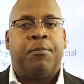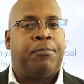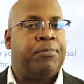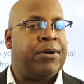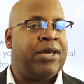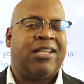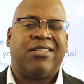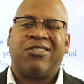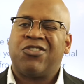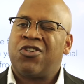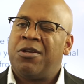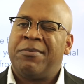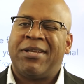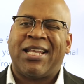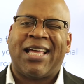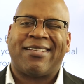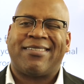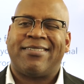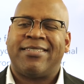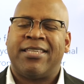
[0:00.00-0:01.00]
but it's going to be
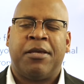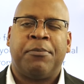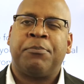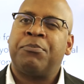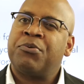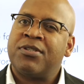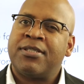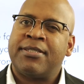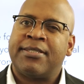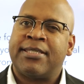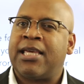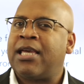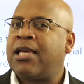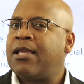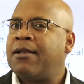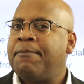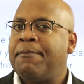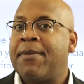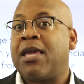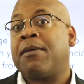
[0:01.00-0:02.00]
like 10%,
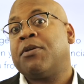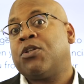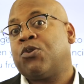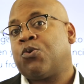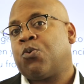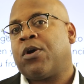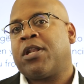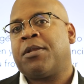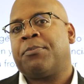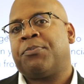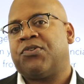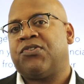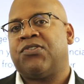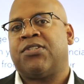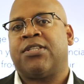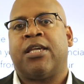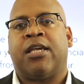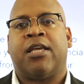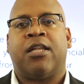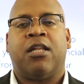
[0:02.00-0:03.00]
maybe
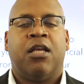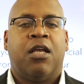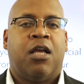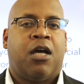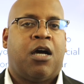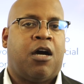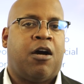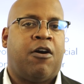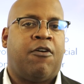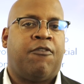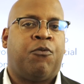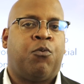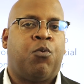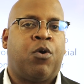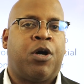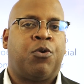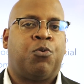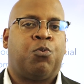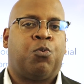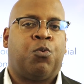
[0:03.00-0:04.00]
20% of
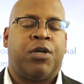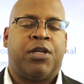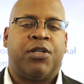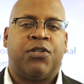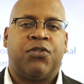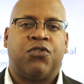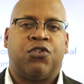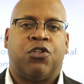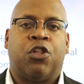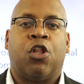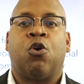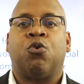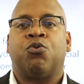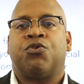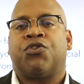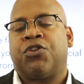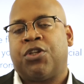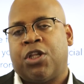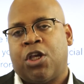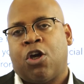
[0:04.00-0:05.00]
what was
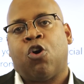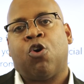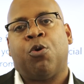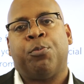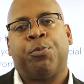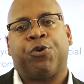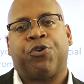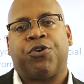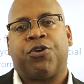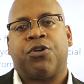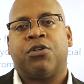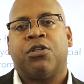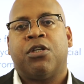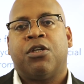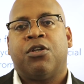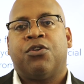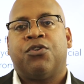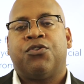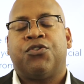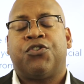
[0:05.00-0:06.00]
loaned to the homeowner.
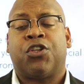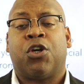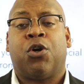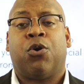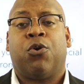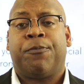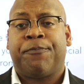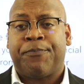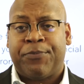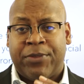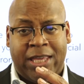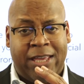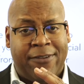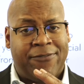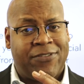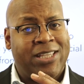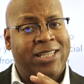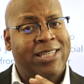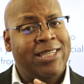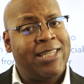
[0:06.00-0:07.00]
So
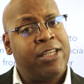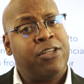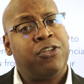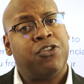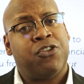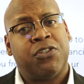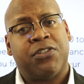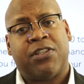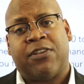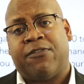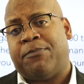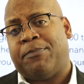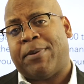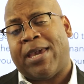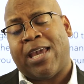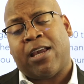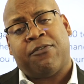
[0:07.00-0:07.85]
if the lenders, if